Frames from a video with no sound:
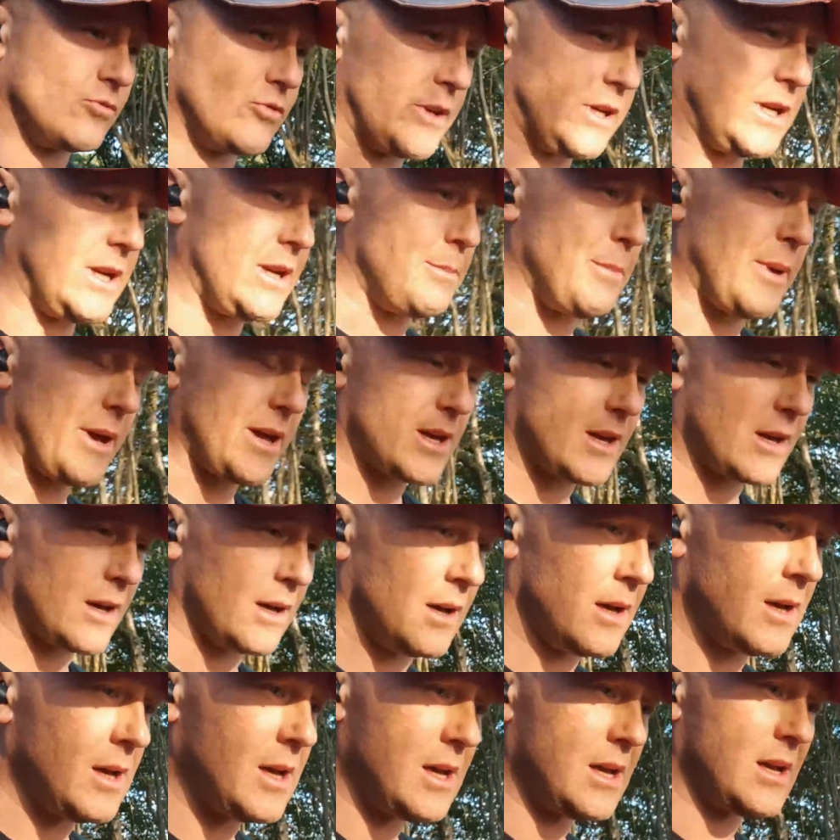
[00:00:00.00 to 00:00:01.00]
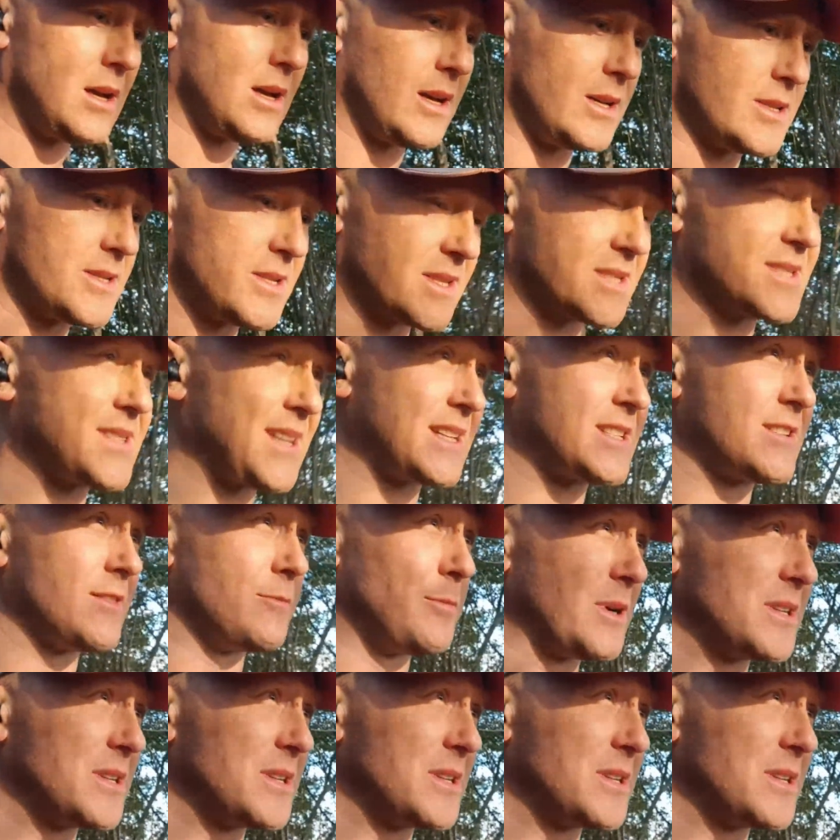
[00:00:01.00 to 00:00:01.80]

really make a, a, success of